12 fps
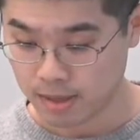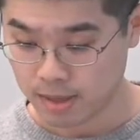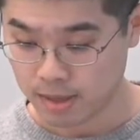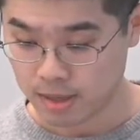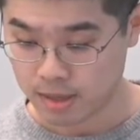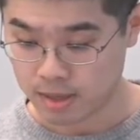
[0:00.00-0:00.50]

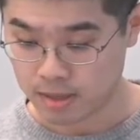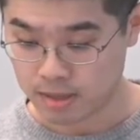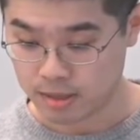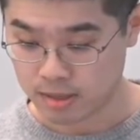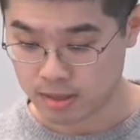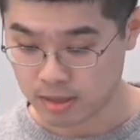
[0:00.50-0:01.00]

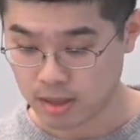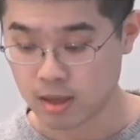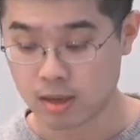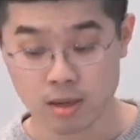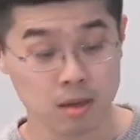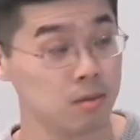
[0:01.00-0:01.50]
And
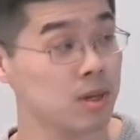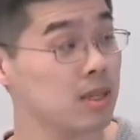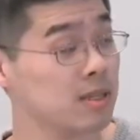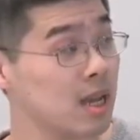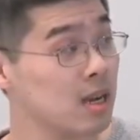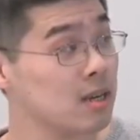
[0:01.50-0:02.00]
what
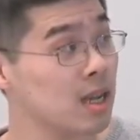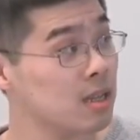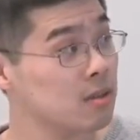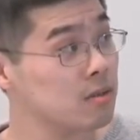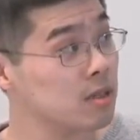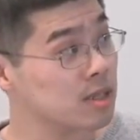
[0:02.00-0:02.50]
the seller
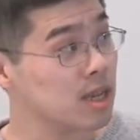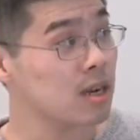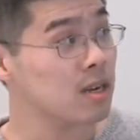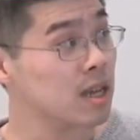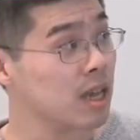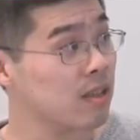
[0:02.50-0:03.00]
can do, the
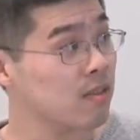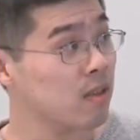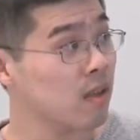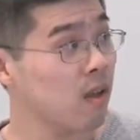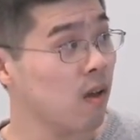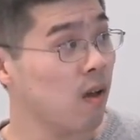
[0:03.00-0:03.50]
seller can
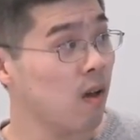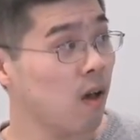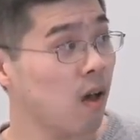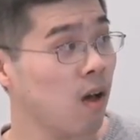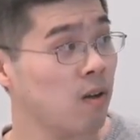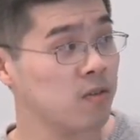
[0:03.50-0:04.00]

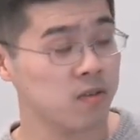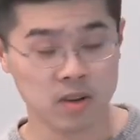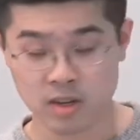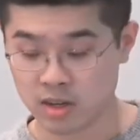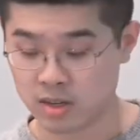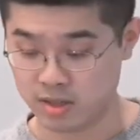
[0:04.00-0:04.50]

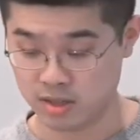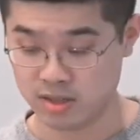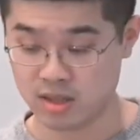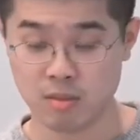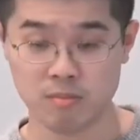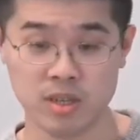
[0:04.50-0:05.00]
offer
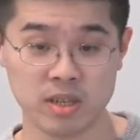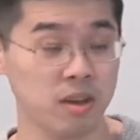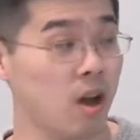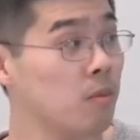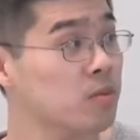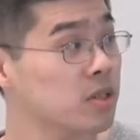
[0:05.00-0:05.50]
some bidding
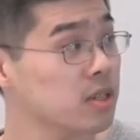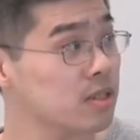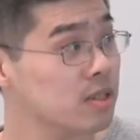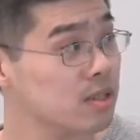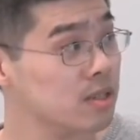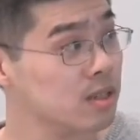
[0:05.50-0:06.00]

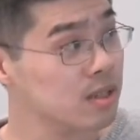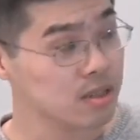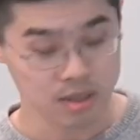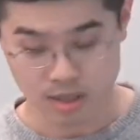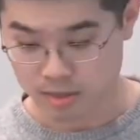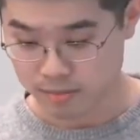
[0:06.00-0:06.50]
options.
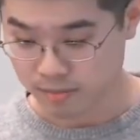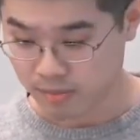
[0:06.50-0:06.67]
Okay.